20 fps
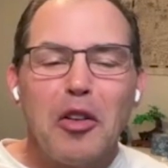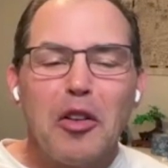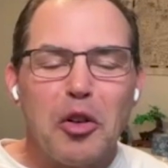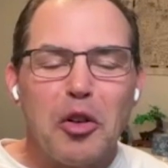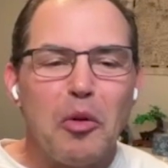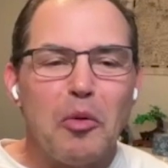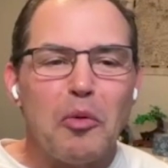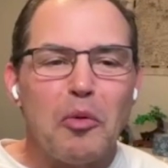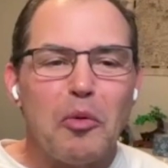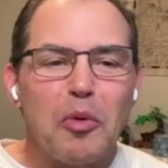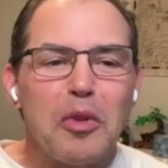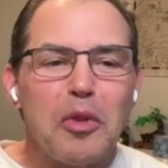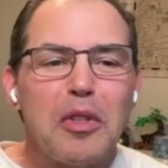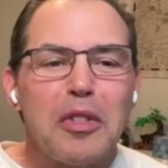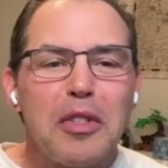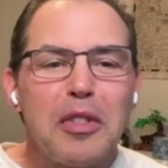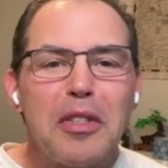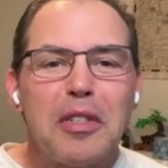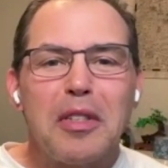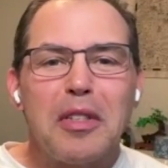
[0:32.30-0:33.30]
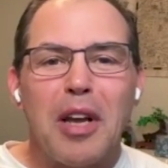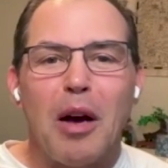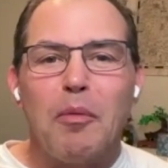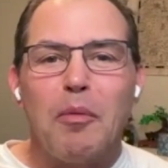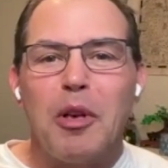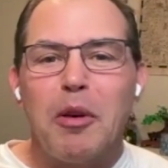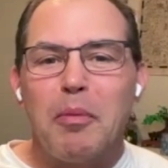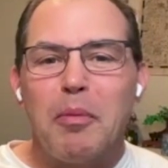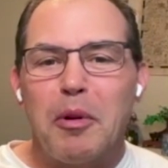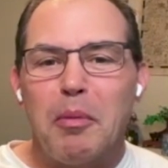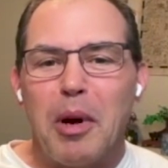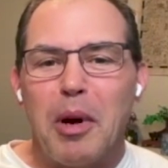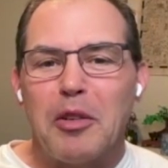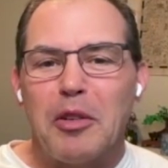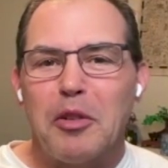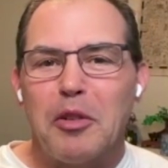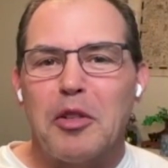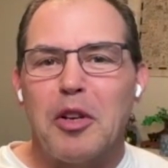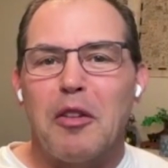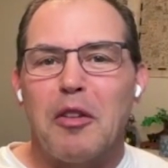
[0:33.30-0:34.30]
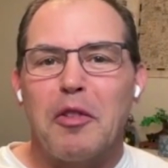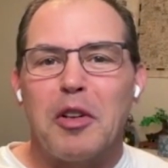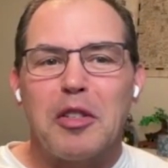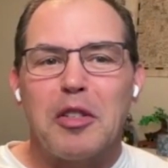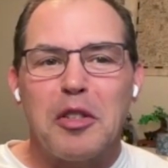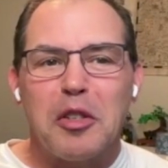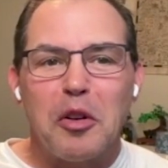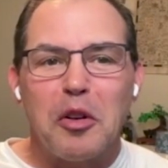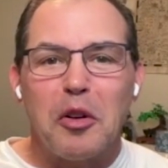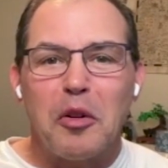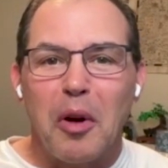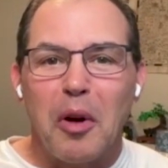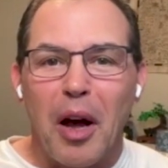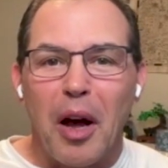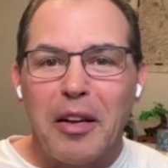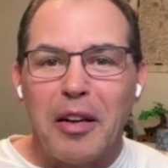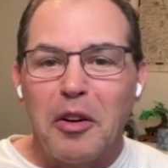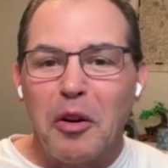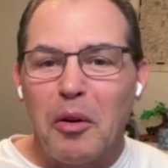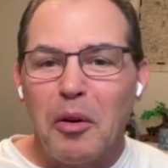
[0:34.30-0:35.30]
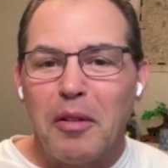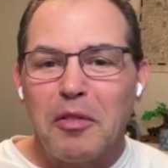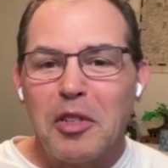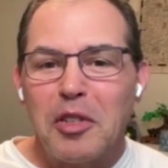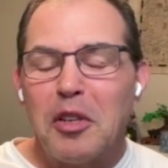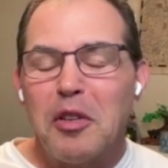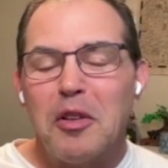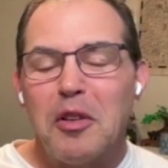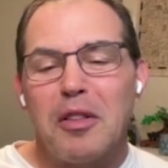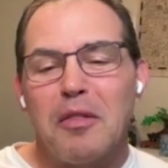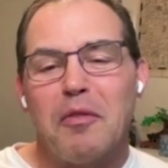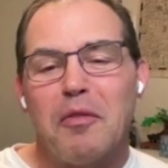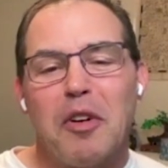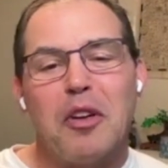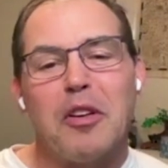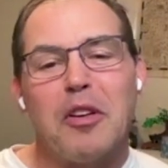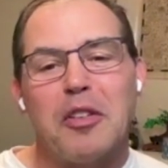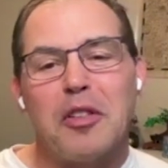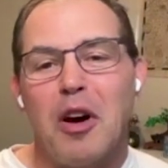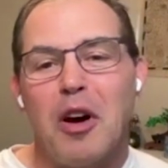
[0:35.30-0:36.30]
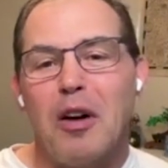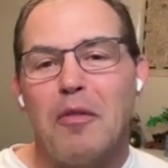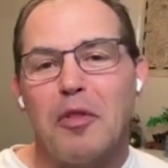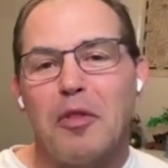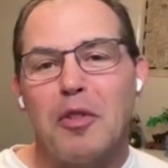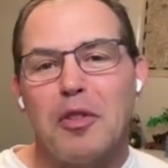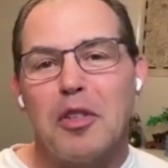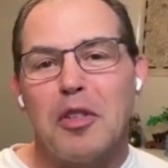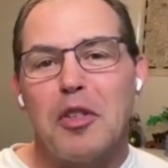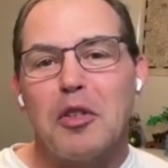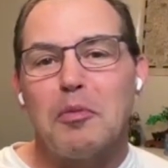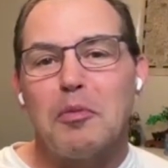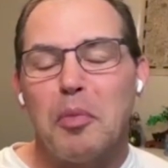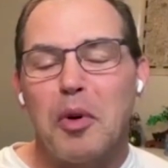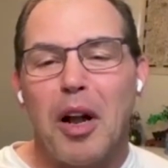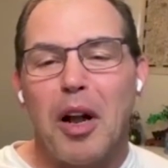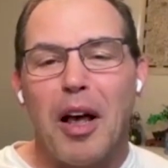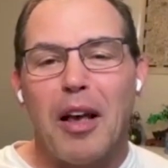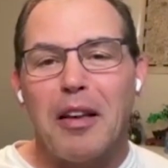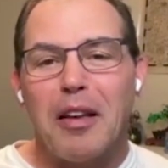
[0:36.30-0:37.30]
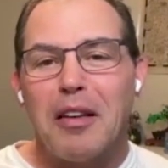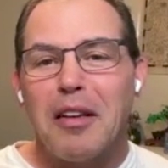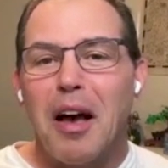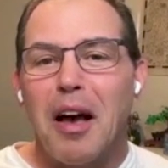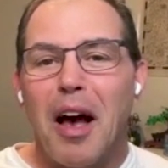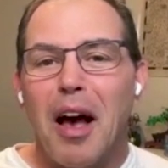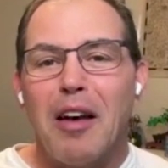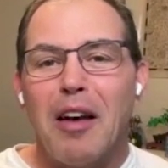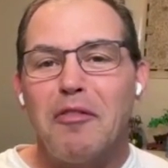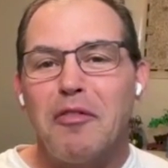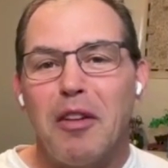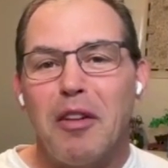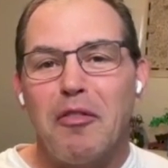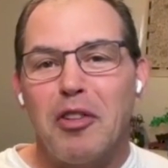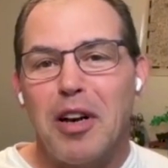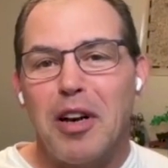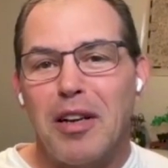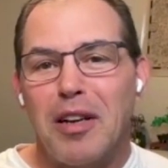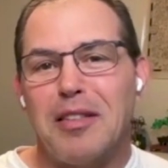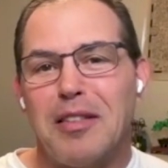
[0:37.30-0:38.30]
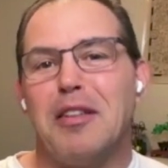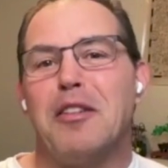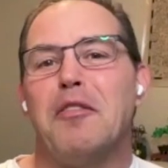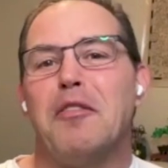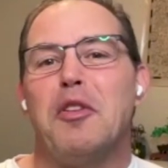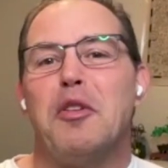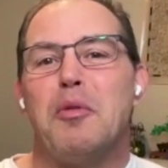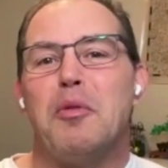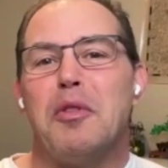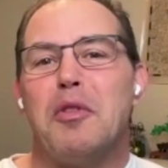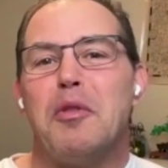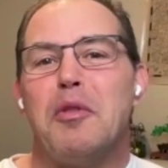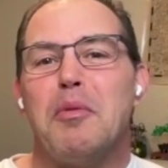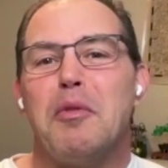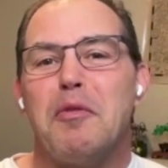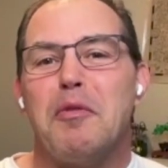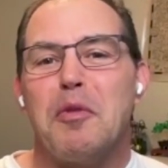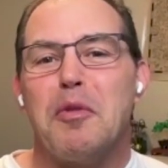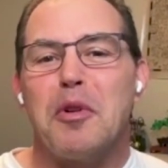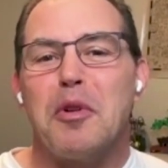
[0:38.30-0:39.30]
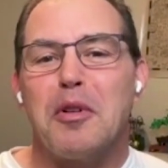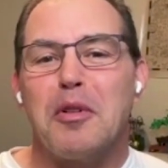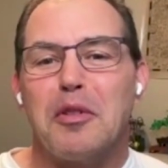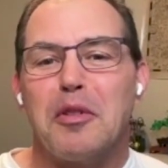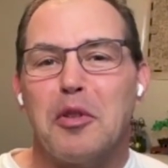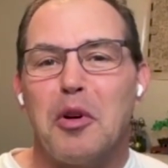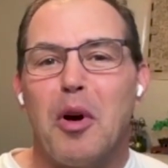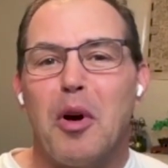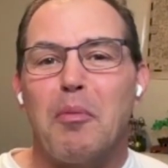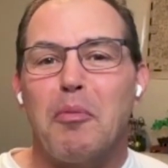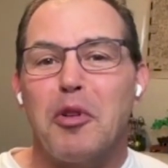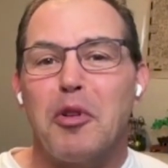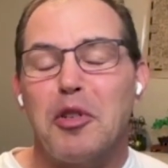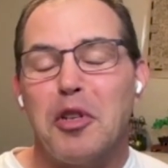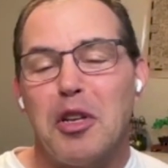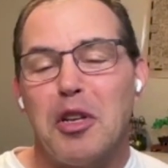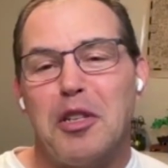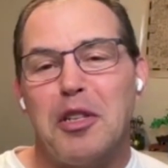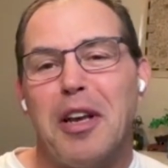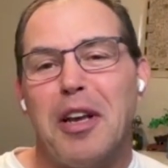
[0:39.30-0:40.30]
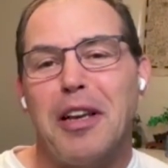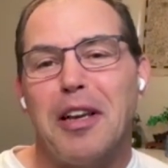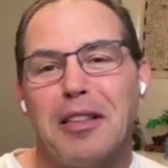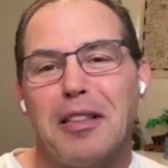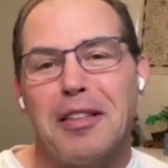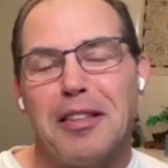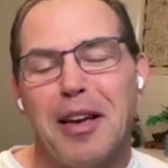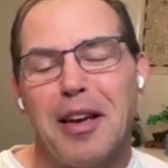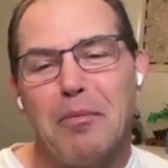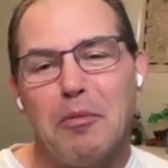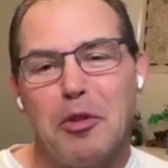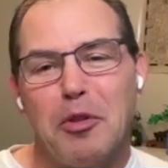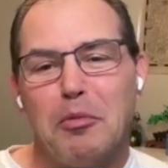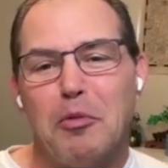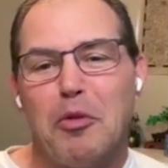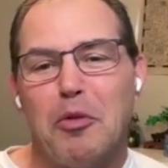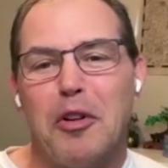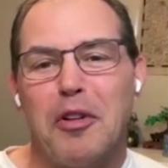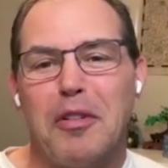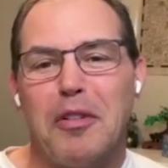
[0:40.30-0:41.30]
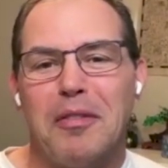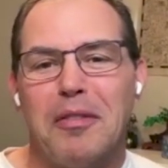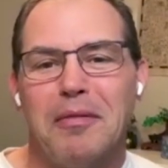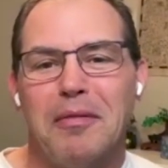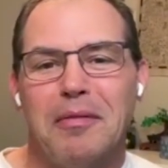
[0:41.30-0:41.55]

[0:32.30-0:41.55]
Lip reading: So tell me a bit about yourself, because I know I've seen you at various conferences, but I've never got to interview with you before. So I appreciate you taking the time this morning.